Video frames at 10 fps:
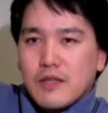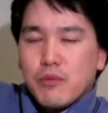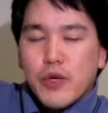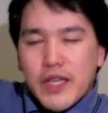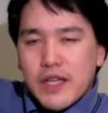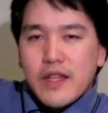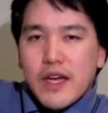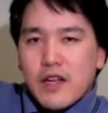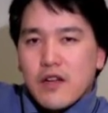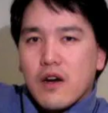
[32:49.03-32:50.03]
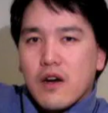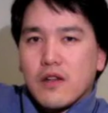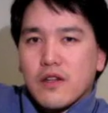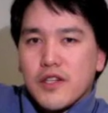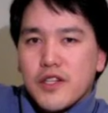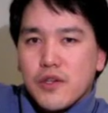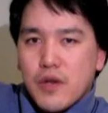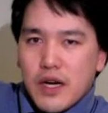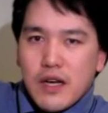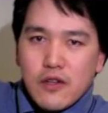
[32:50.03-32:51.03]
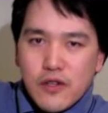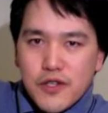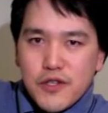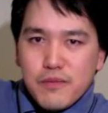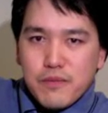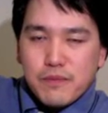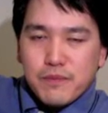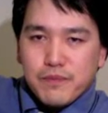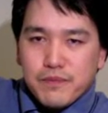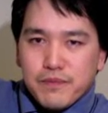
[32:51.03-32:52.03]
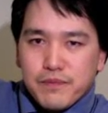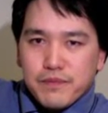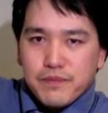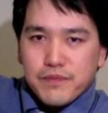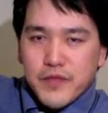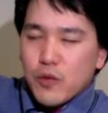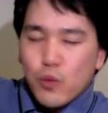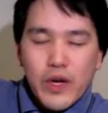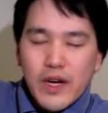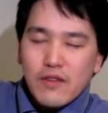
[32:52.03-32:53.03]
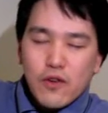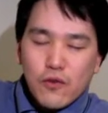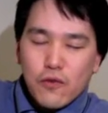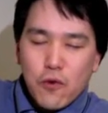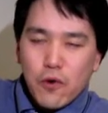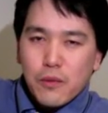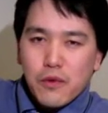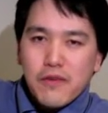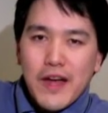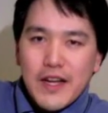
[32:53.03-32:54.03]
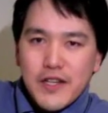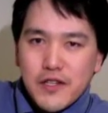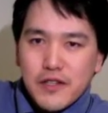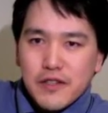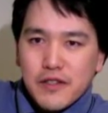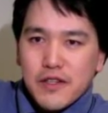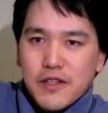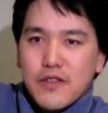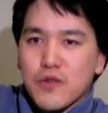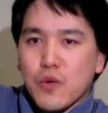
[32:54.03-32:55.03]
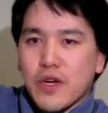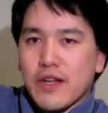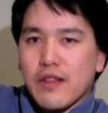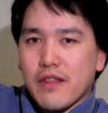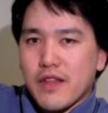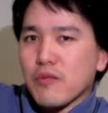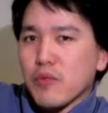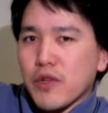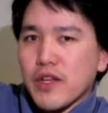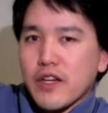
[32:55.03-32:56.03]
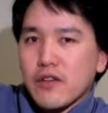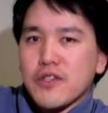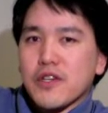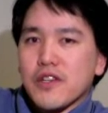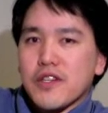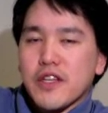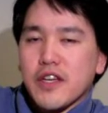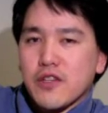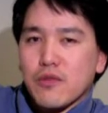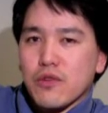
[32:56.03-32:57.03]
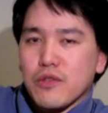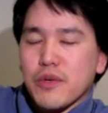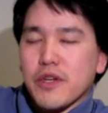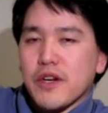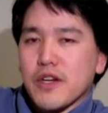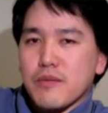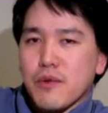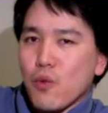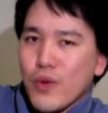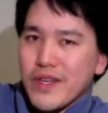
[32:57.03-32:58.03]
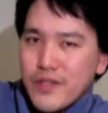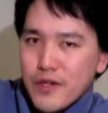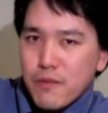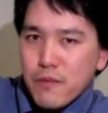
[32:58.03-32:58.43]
Bringing that knowledge to others in whatever form or fashion is what I think Plato starts to get towards when he talks about wisdom.